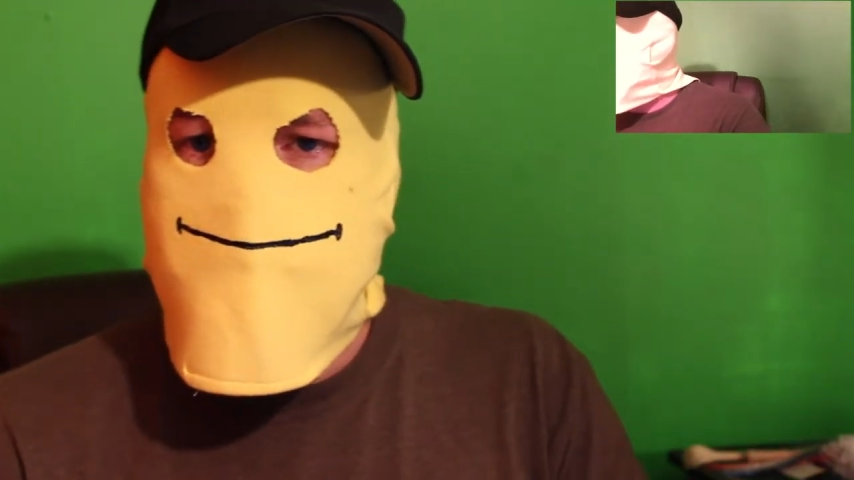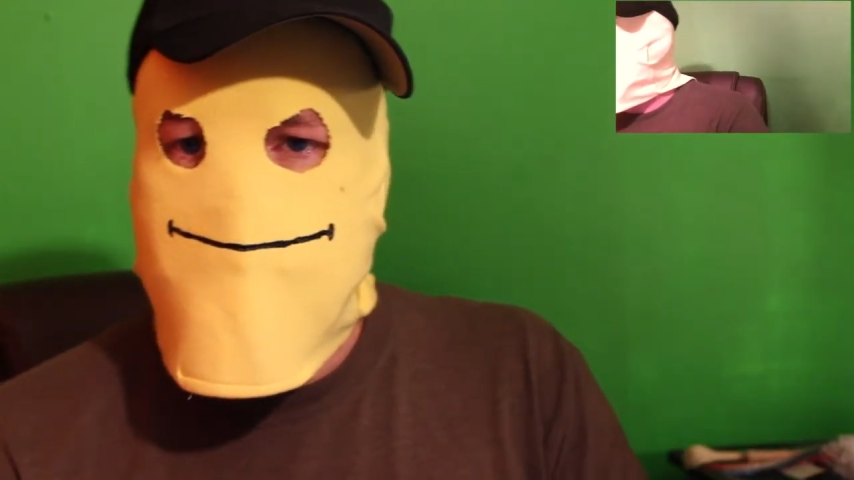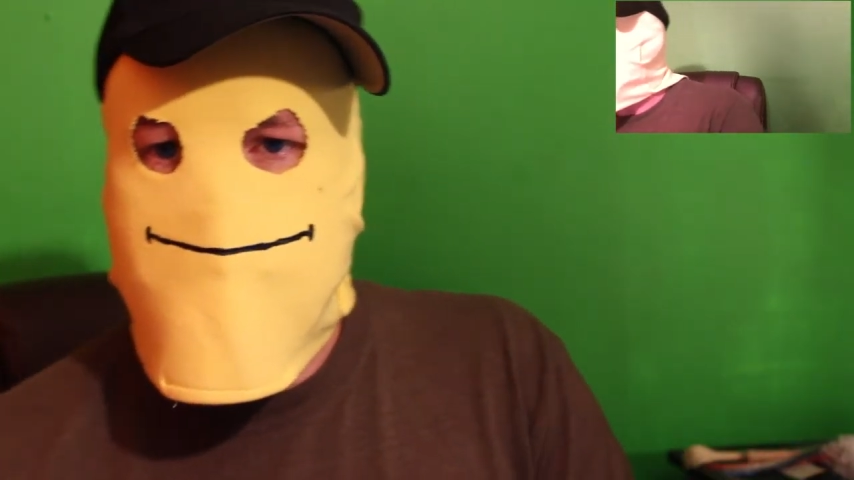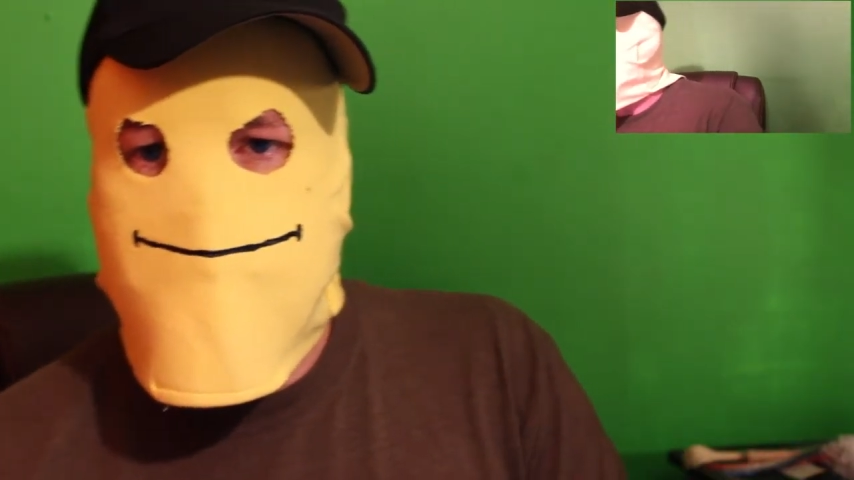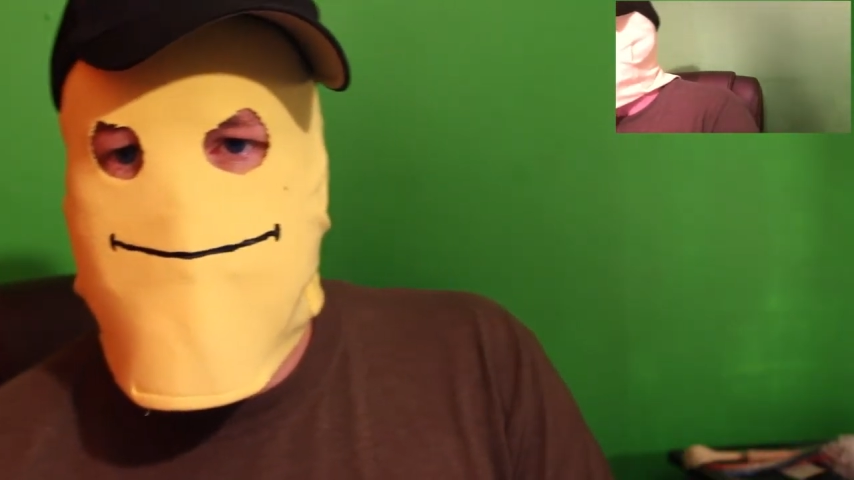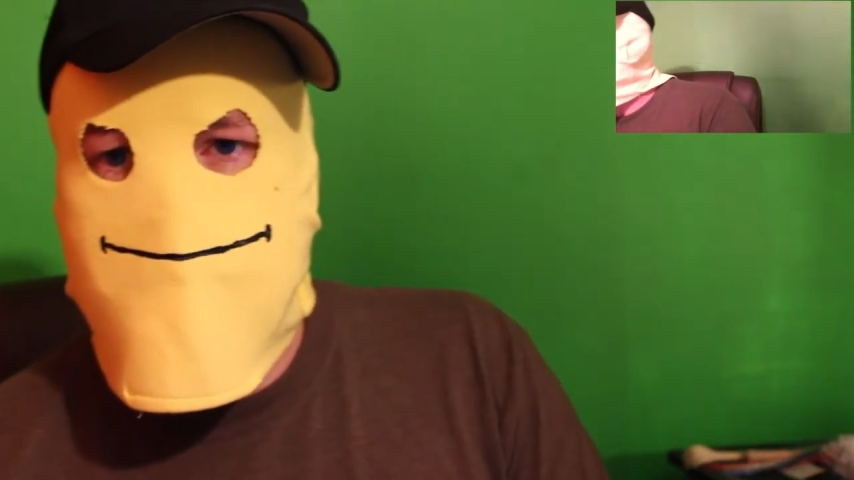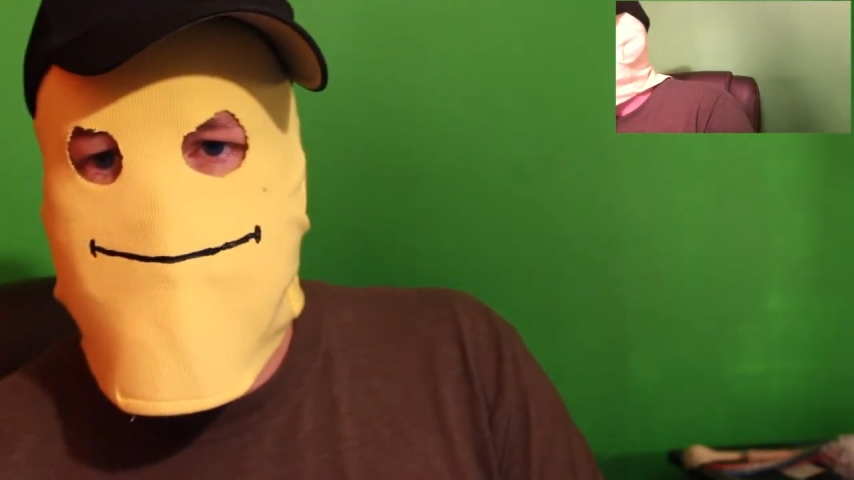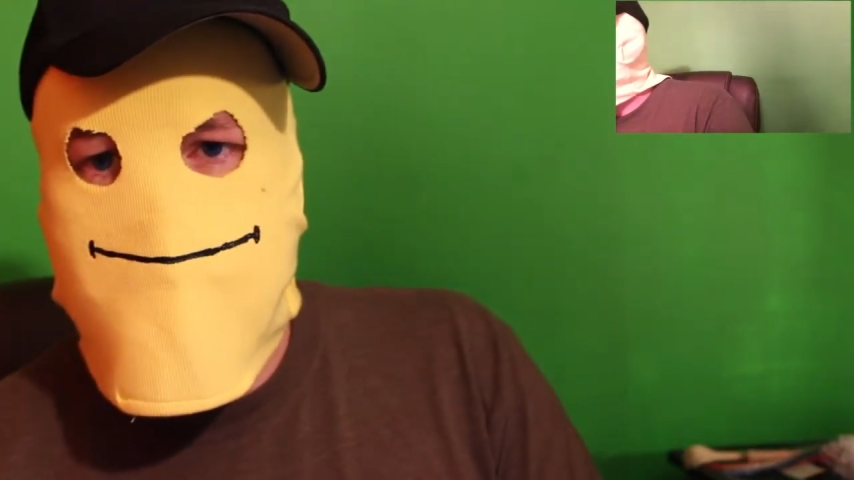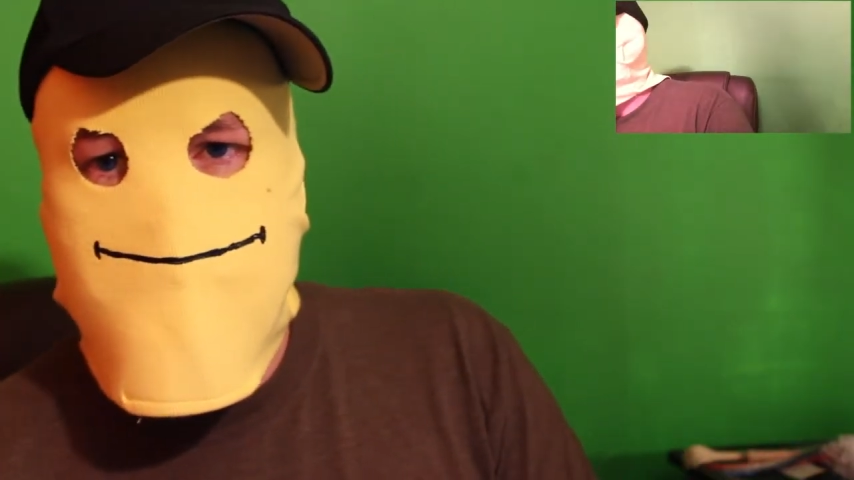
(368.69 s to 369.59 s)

the Ron Paul